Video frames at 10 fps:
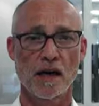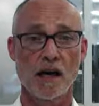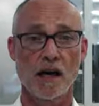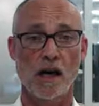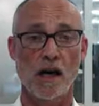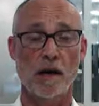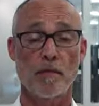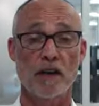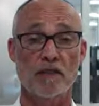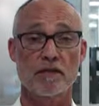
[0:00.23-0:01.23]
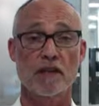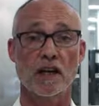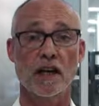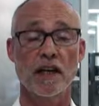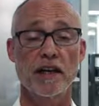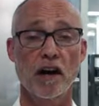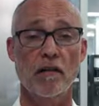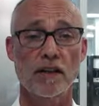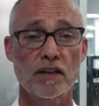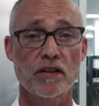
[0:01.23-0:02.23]
Hi, my name is Richard Lee and I run the
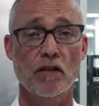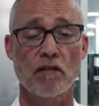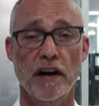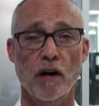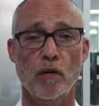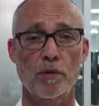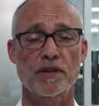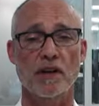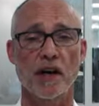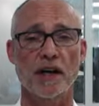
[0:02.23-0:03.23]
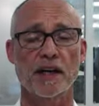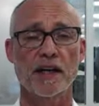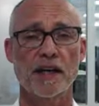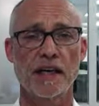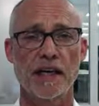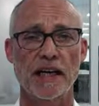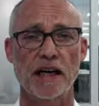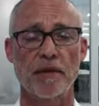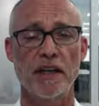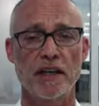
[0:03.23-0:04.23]
Stockradar website. I'm
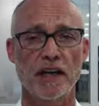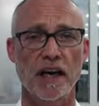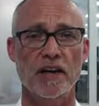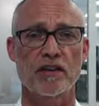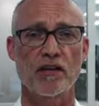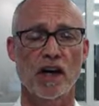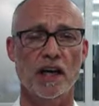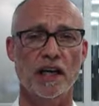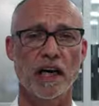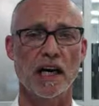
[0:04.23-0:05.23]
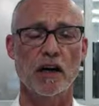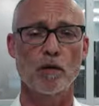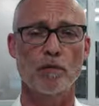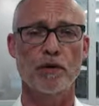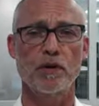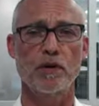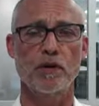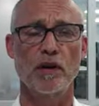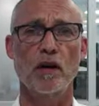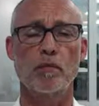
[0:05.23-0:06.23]
here today to try and help
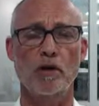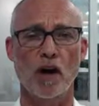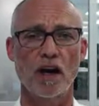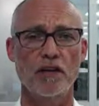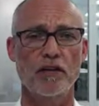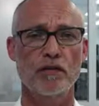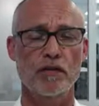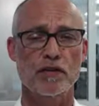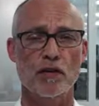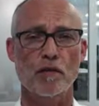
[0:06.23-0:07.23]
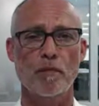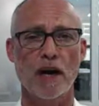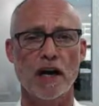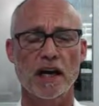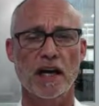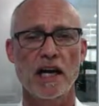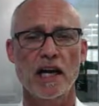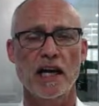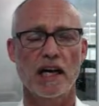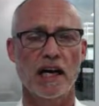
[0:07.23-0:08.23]
guide you through the stock market,
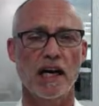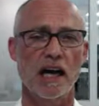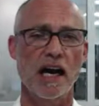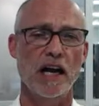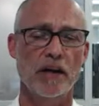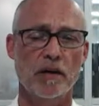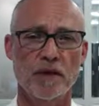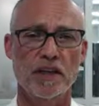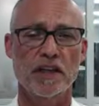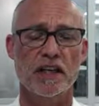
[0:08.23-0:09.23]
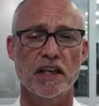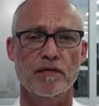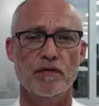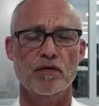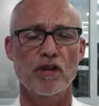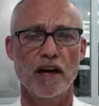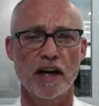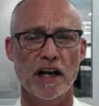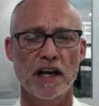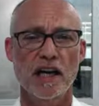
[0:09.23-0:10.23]
how you can be a successful trader
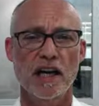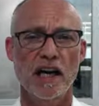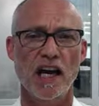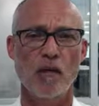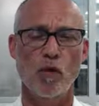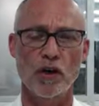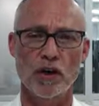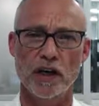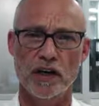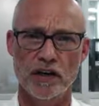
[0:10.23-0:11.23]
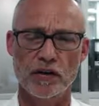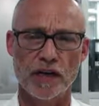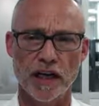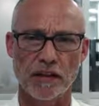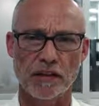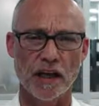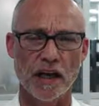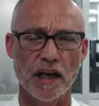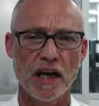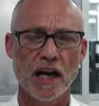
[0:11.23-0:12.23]
and what you need to do to get
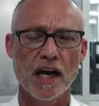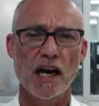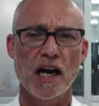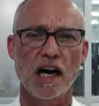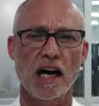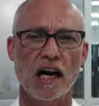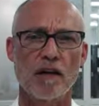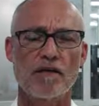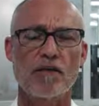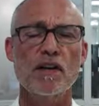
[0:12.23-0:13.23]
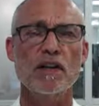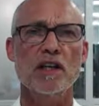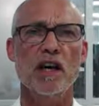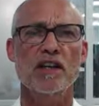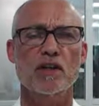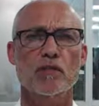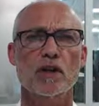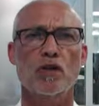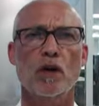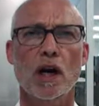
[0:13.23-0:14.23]
there. Firstly, I just want to
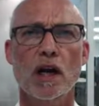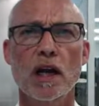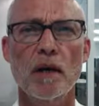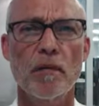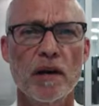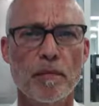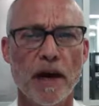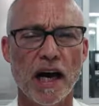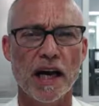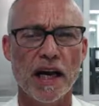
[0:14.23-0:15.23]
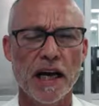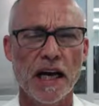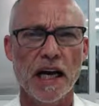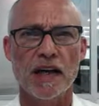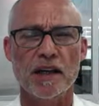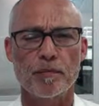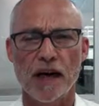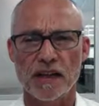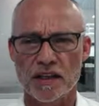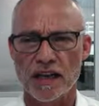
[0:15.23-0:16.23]
talk a little bit about a debate
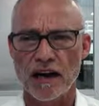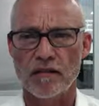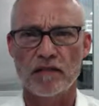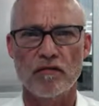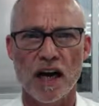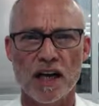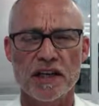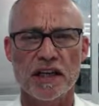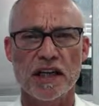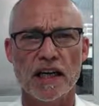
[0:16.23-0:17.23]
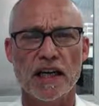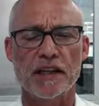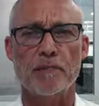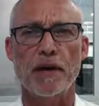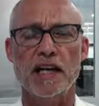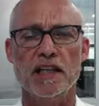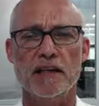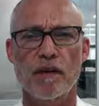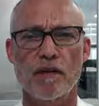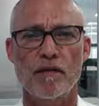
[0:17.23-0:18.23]
that's currently raging, the passive
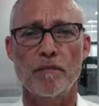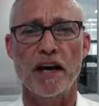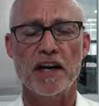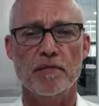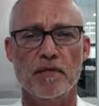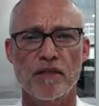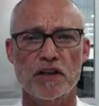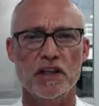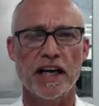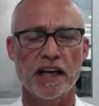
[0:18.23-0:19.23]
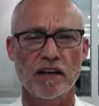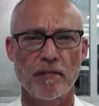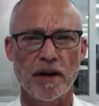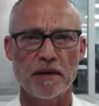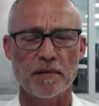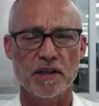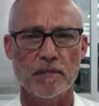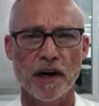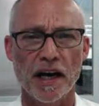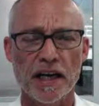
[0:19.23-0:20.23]
management versus active management
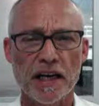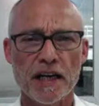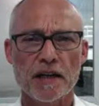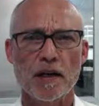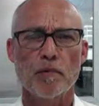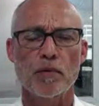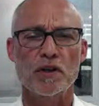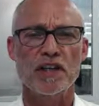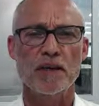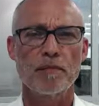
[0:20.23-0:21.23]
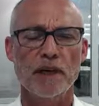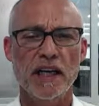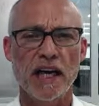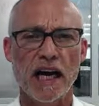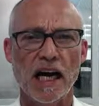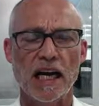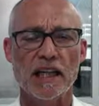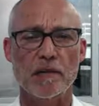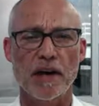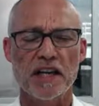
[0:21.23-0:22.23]
debate. Put simply, in the
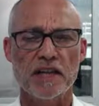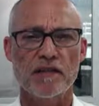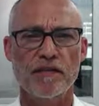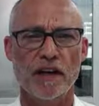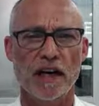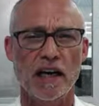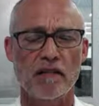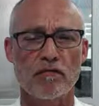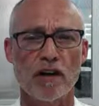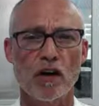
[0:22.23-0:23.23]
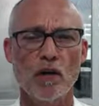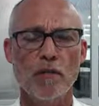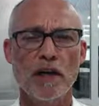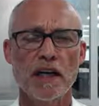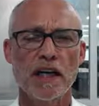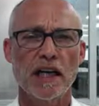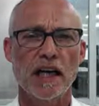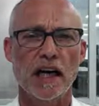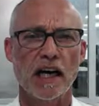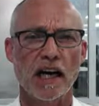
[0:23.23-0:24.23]
passive realm,
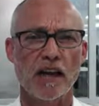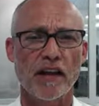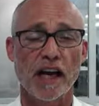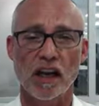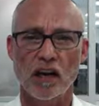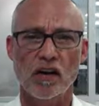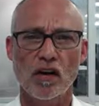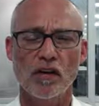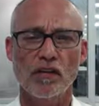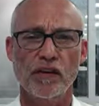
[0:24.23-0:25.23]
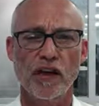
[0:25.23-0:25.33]
they are low cost.